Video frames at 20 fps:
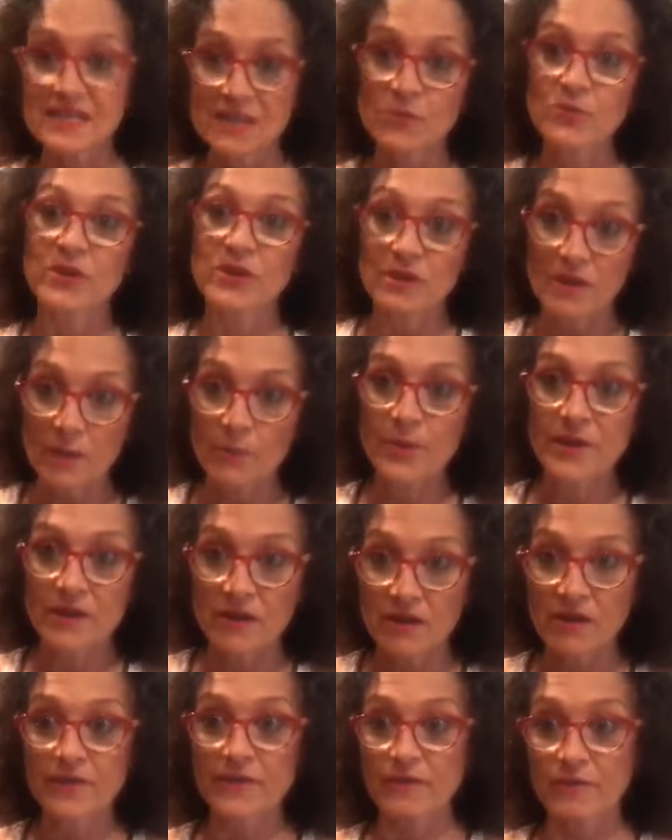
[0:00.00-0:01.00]
I will. I'll pin it
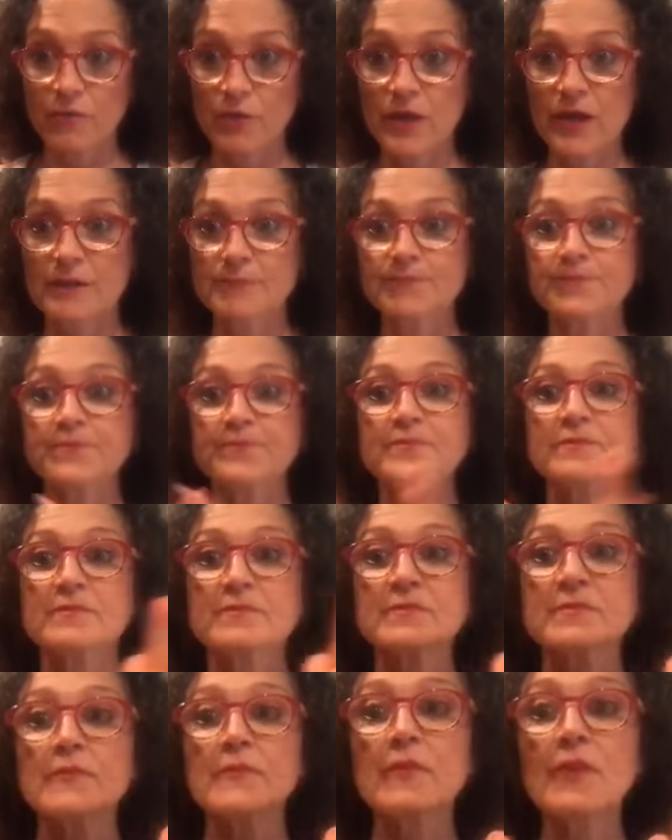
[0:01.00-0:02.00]
on there for you.
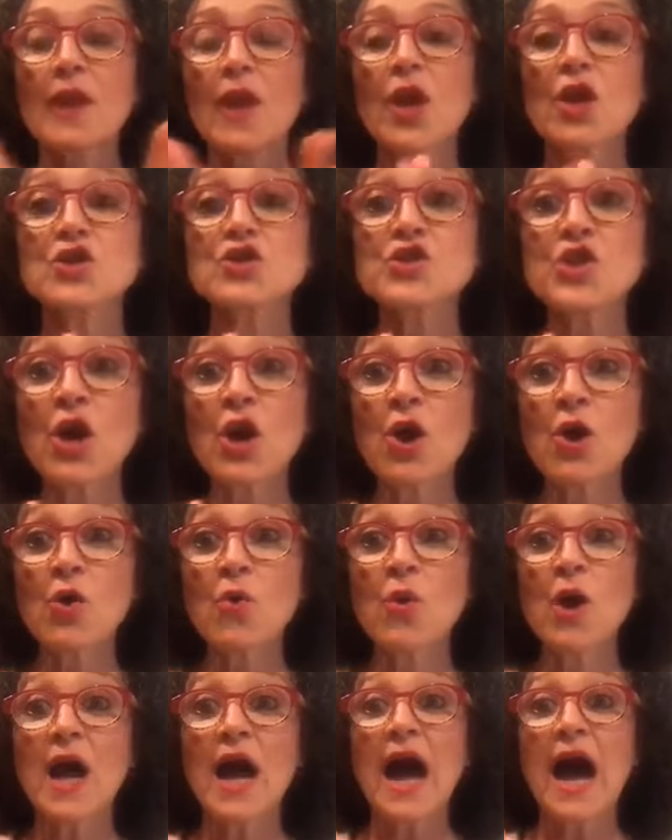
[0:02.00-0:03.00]

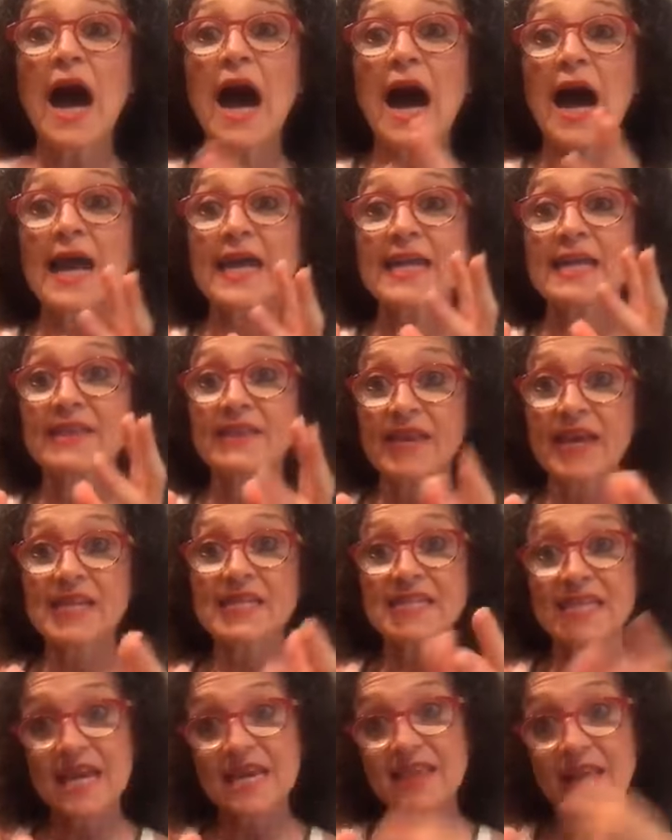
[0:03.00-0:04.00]
So I can then
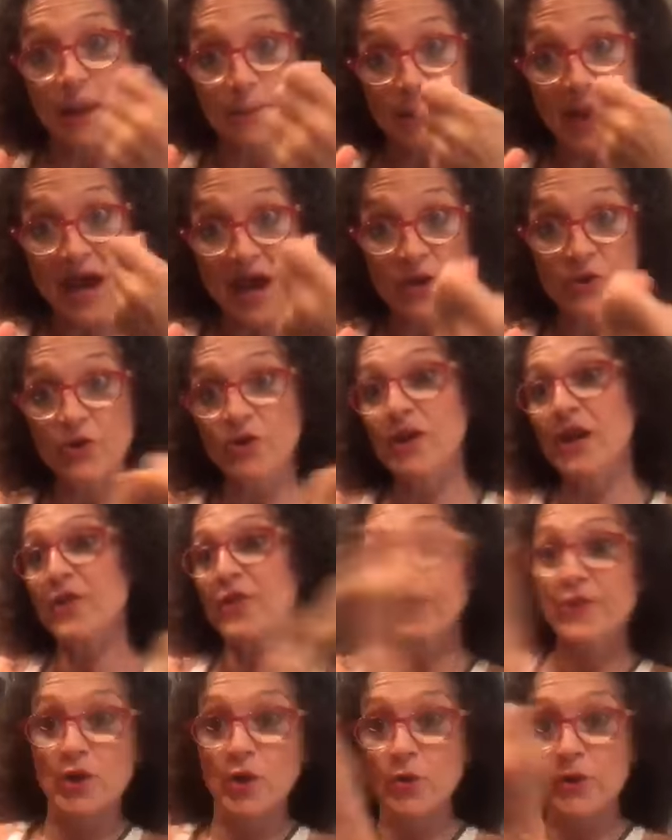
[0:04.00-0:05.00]
take that powder and
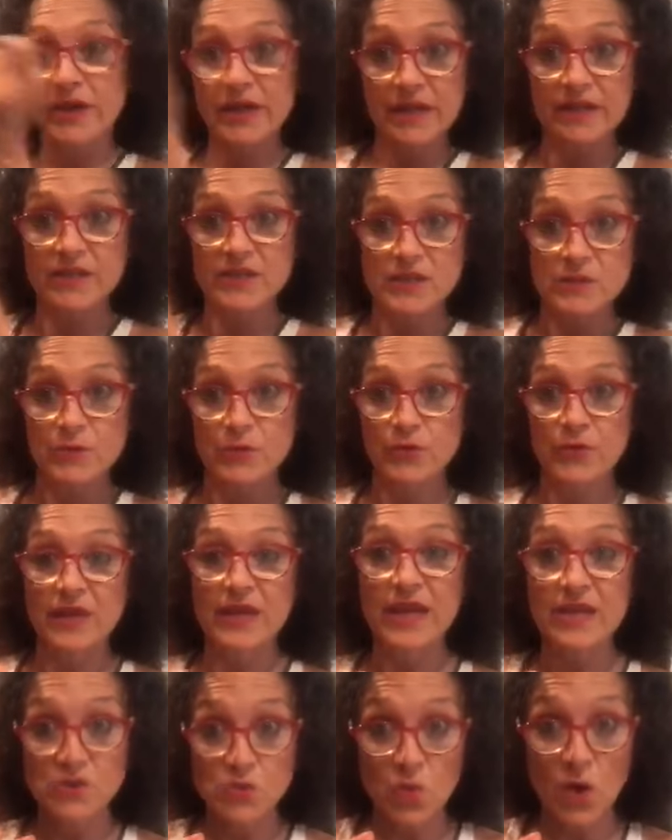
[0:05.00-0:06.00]
throw it in a
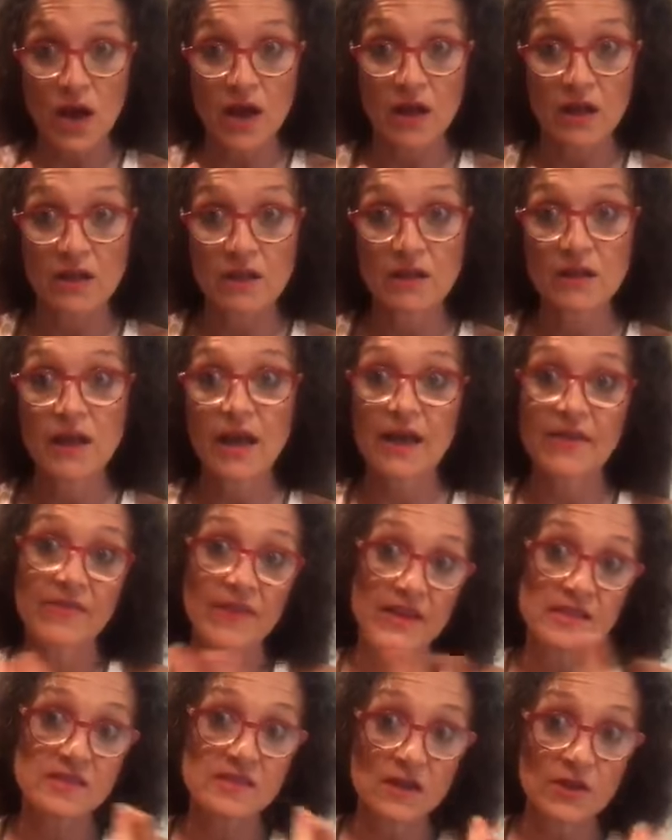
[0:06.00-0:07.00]
smoothie as well, and
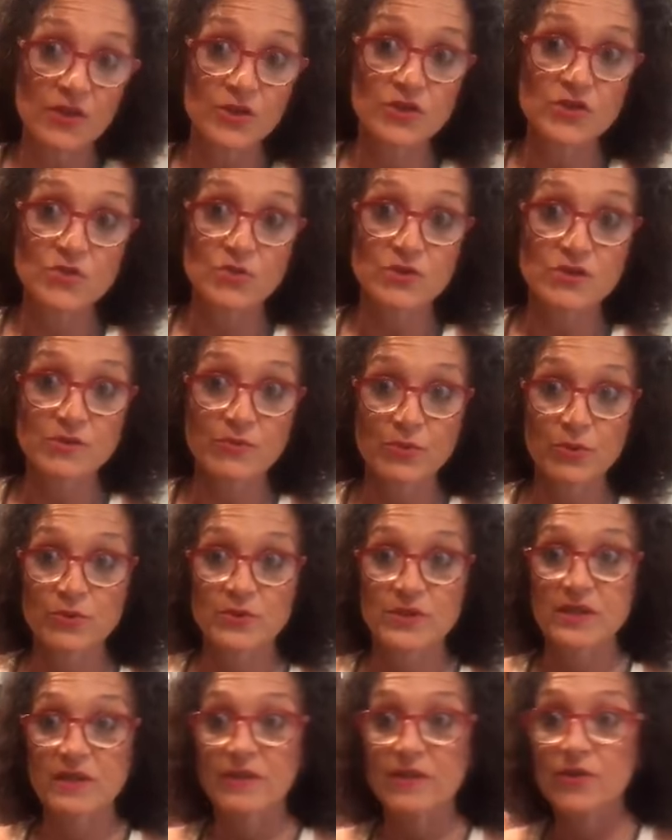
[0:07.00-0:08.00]
that's a good source of
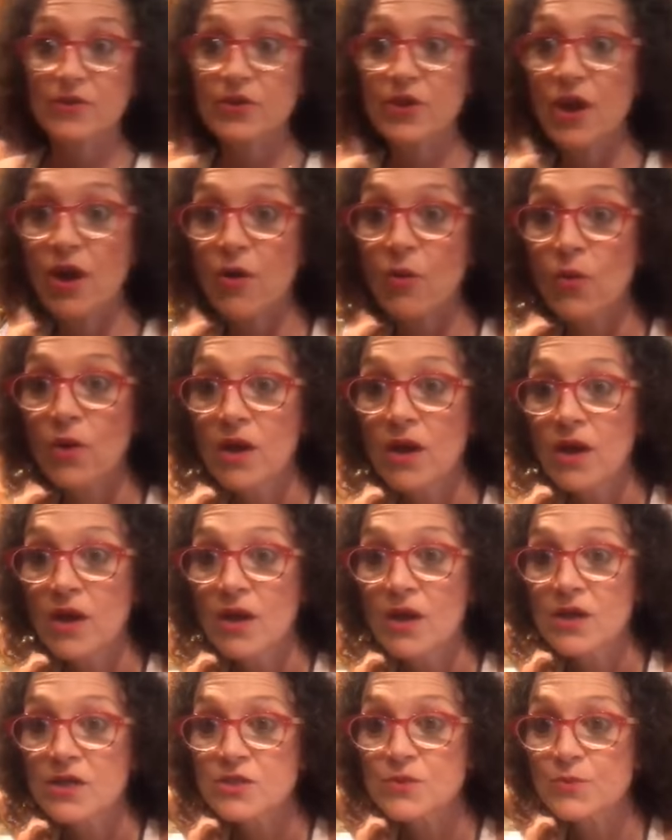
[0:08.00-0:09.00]
protein. There you go.
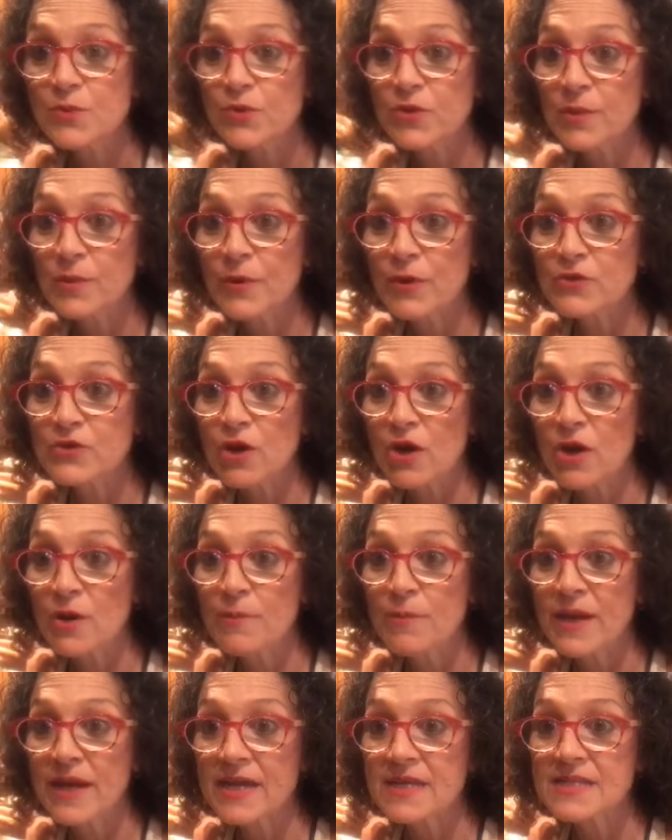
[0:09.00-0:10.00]
Smoothie bowls are
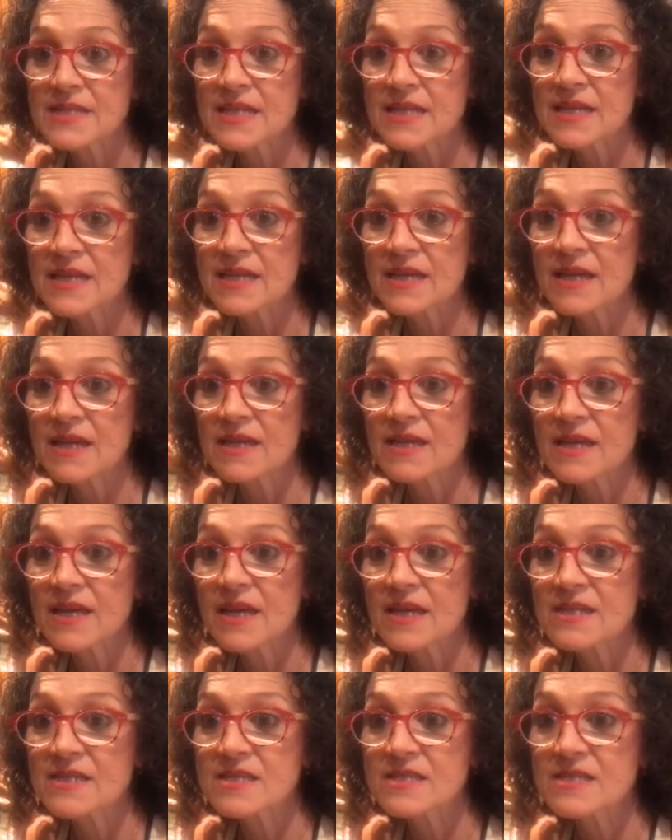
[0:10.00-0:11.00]
amazing.
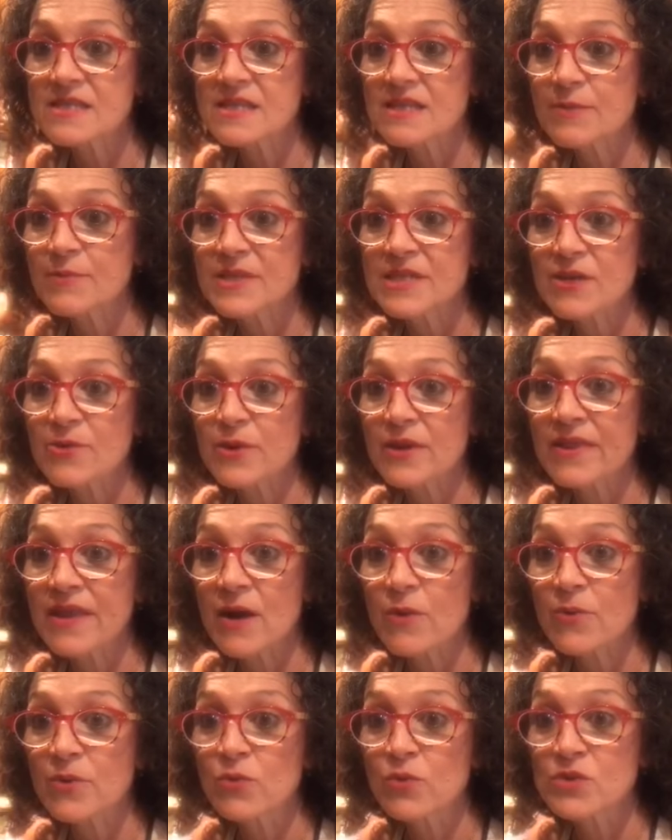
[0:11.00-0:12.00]
Yes, let me tell you what,
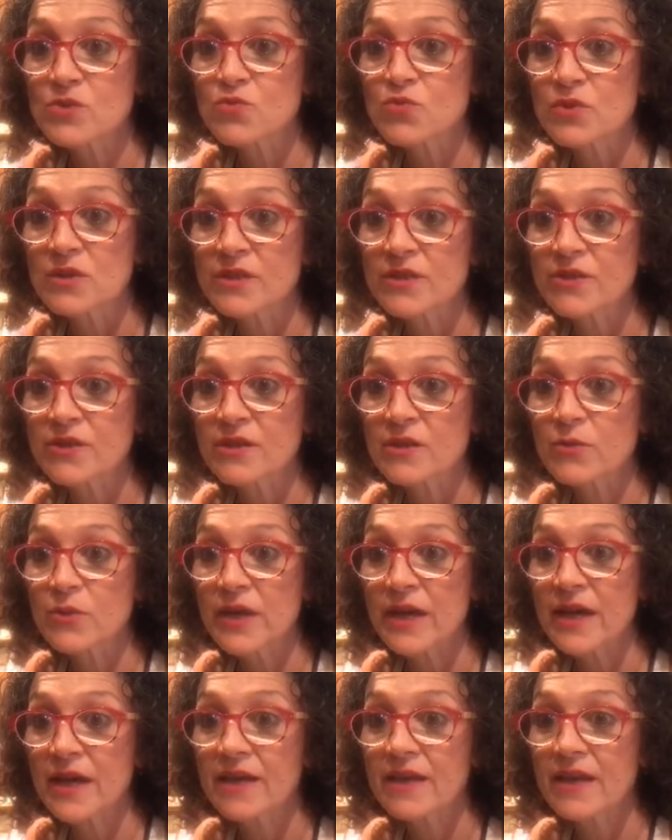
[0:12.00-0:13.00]
that one was really good that we
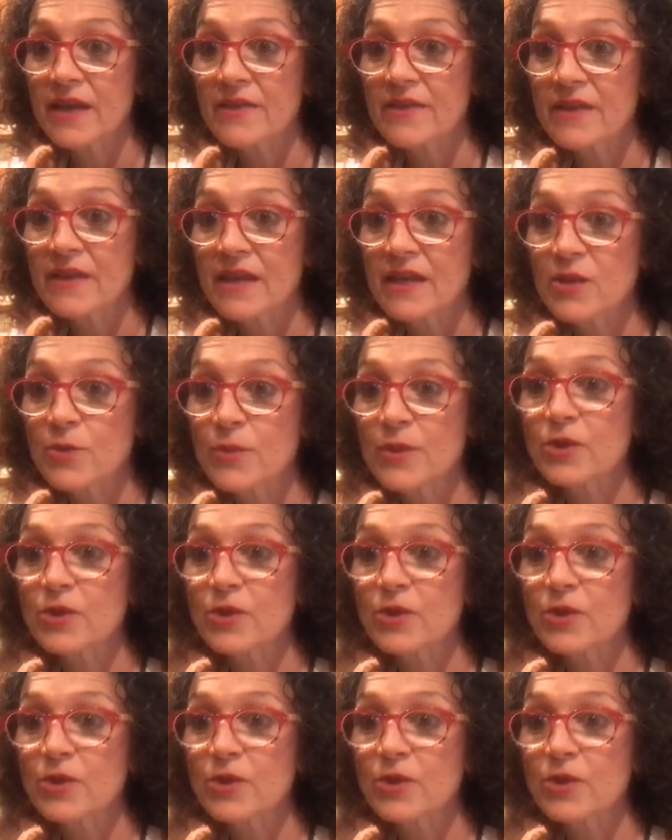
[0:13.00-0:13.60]
had. And then can you pin